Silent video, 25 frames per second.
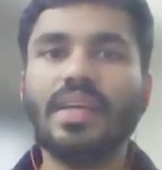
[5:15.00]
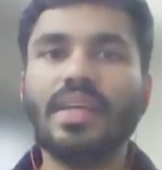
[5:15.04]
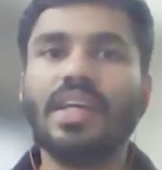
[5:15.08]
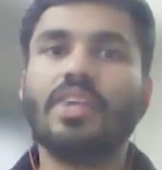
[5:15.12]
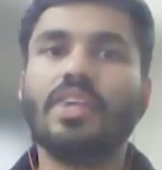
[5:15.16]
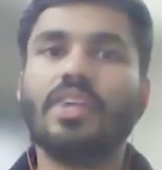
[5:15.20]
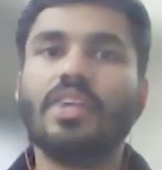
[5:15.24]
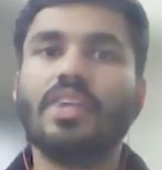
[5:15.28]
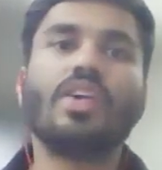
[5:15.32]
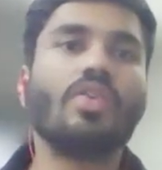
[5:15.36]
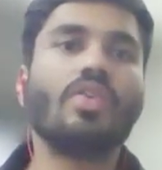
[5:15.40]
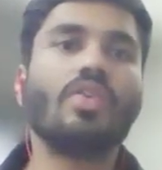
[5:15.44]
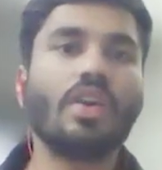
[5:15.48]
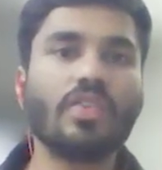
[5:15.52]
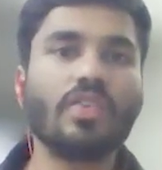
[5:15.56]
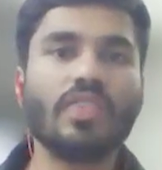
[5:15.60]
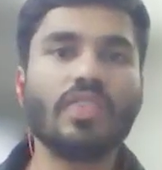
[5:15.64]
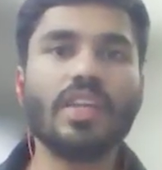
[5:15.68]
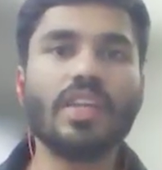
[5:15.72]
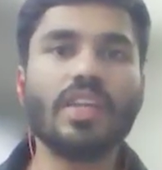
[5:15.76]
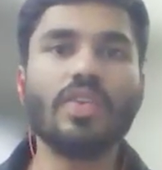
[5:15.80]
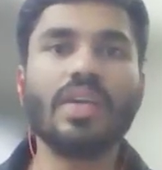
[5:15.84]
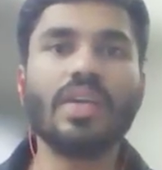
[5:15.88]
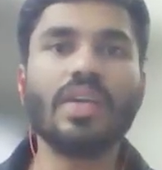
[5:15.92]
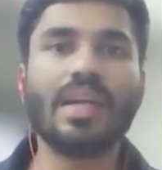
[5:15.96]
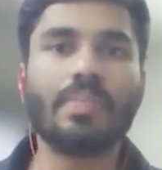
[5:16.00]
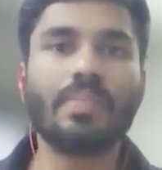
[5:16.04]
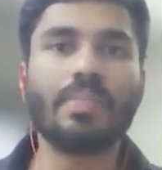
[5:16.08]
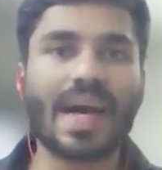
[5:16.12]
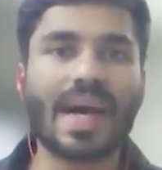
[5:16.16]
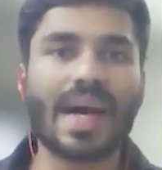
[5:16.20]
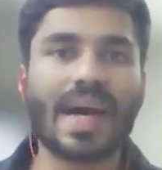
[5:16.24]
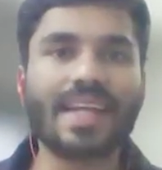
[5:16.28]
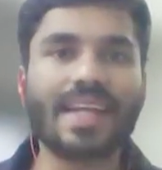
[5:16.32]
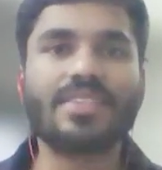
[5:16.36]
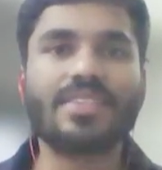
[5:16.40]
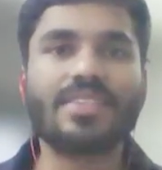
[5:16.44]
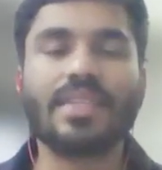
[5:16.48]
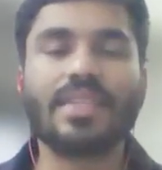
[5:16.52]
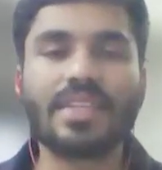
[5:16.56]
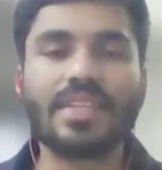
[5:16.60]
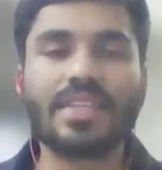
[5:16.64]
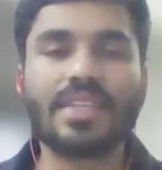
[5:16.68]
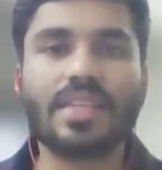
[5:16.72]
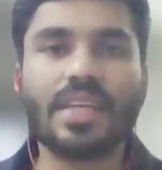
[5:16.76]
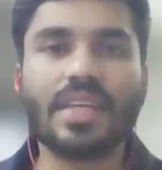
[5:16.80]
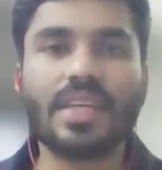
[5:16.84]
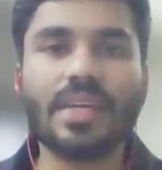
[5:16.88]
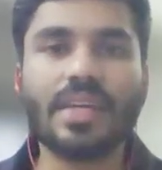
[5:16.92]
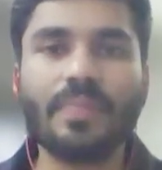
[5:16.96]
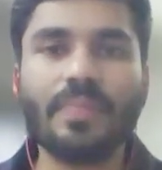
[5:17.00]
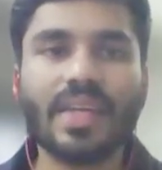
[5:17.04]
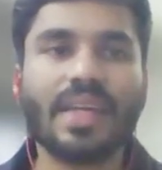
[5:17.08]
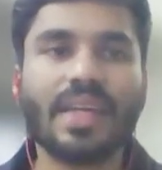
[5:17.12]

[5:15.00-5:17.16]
If you're not very good at maths, let's say,